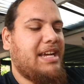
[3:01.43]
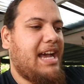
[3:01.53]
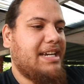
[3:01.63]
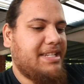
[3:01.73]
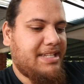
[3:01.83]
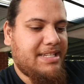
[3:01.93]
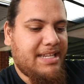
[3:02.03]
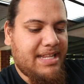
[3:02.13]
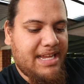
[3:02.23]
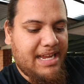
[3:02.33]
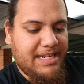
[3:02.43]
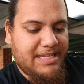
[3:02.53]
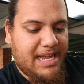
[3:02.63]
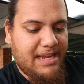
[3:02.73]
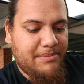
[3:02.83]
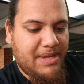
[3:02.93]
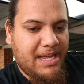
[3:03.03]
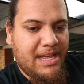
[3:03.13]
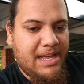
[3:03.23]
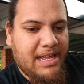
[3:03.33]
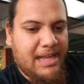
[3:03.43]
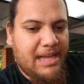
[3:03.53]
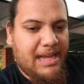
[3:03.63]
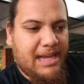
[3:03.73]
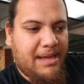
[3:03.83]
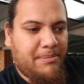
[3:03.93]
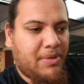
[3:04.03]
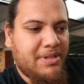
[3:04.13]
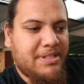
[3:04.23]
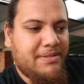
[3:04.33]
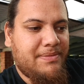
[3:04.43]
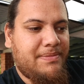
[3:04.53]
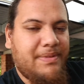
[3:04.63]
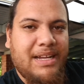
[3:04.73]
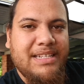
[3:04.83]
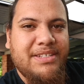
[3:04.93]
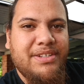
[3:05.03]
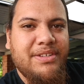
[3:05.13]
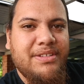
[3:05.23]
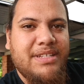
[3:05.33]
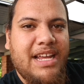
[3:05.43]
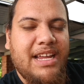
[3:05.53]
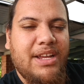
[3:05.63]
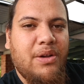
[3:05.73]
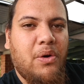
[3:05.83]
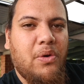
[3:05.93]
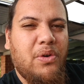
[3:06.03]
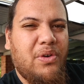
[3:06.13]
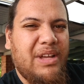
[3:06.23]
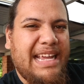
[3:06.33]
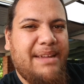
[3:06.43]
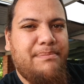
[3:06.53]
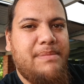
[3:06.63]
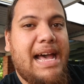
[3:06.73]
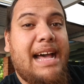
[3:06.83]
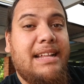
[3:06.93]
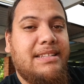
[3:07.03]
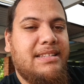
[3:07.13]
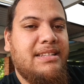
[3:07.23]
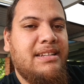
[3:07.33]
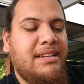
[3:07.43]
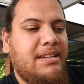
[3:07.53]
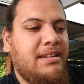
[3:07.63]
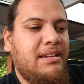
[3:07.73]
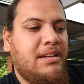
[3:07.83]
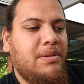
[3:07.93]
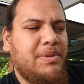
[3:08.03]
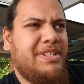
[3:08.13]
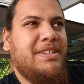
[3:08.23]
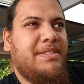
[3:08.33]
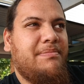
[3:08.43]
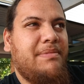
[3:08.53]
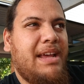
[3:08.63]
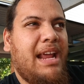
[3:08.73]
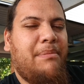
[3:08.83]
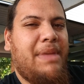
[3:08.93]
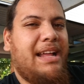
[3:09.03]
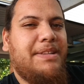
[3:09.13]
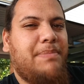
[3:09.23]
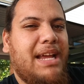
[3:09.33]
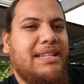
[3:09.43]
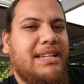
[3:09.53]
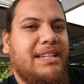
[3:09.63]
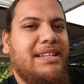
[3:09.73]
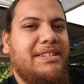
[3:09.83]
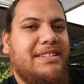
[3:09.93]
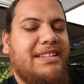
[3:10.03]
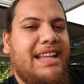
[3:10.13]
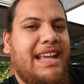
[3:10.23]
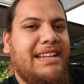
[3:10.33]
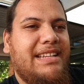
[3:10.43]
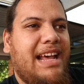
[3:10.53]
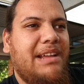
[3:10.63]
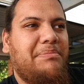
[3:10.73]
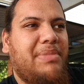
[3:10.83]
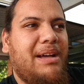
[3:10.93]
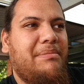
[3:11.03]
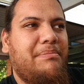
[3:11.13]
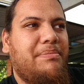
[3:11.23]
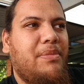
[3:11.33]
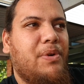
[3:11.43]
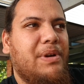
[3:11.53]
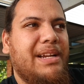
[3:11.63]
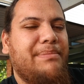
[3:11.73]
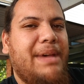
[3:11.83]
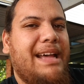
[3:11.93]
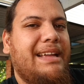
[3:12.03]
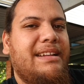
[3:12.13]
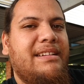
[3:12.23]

access to the heat tape. Most of us use heat cord or heat mats, which is heat mats basically just heat tape but already made.